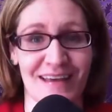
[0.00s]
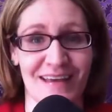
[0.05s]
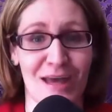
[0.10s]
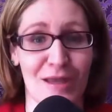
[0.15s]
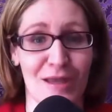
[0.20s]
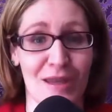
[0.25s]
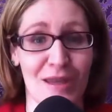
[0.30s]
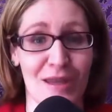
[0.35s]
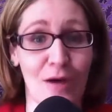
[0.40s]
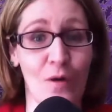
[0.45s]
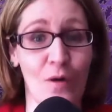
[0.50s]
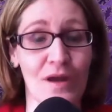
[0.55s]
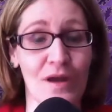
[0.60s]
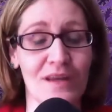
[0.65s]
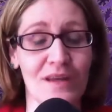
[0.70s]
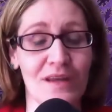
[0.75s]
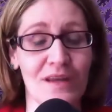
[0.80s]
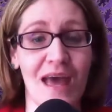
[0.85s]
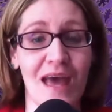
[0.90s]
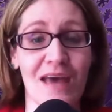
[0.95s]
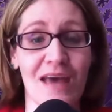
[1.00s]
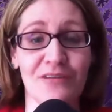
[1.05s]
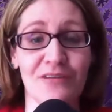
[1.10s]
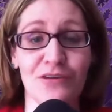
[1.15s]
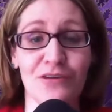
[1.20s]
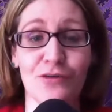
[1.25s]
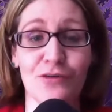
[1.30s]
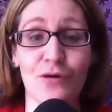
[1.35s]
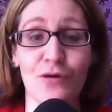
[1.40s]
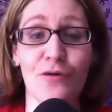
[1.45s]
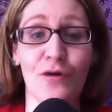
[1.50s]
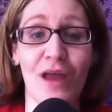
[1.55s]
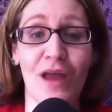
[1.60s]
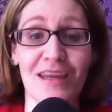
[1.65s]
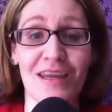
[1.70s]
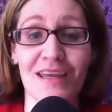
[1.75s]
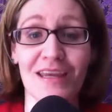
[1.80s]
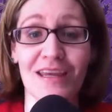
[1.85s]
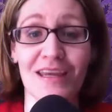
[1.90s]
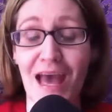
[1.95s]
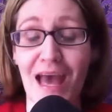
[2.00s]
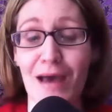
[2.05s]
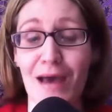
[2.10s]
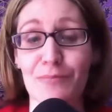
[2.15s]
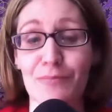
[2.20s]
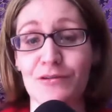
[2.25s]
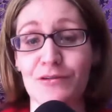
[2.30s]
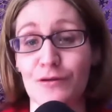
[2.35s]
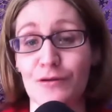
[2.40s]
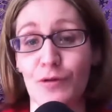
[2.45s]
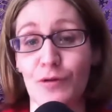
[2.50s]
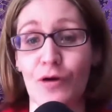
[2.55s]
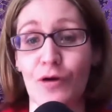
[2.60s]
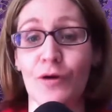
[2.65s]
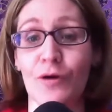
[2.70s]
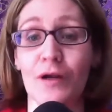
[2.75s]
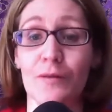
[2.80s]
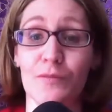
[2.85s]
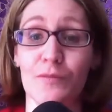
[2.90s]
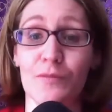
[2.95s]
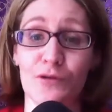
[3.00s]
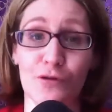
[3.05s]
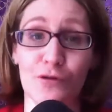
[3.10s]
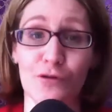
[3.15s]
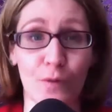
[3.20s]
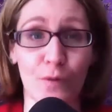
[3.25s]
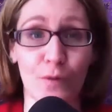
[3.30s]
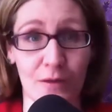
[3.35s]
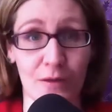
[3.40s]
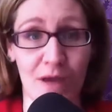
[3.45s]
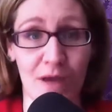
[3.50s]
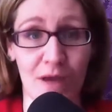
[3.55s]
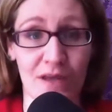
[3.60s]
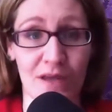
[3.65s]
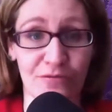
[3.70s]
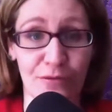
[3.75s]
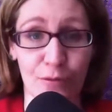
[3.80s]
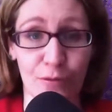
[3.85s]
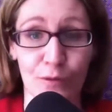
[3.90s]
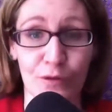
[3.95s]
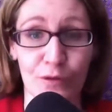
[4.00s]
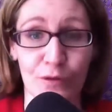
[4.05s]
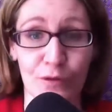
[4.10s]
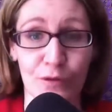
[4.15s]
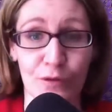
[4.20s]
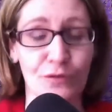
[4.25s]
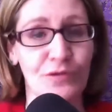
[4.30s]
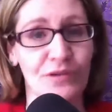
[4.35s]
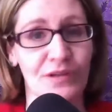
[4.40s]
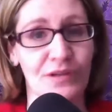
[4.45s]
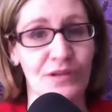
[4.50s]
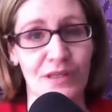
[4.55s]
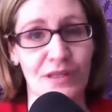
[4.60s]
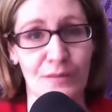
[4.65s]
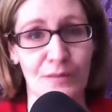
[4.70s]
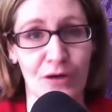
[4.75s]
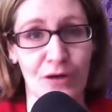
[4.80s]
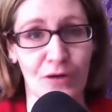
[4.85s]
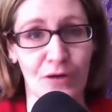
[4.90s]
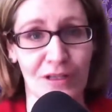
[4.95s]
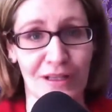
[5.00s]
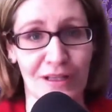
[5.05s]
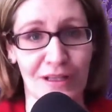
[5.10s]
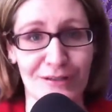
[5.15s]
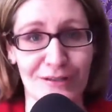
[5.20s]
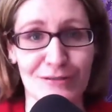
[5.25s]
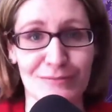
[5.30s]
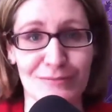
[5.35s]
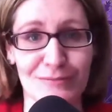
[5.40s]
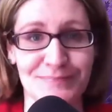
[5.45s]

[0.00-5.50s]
Now, I wanted to ask you, are there any apps or programs you recommend for reducing email clutter?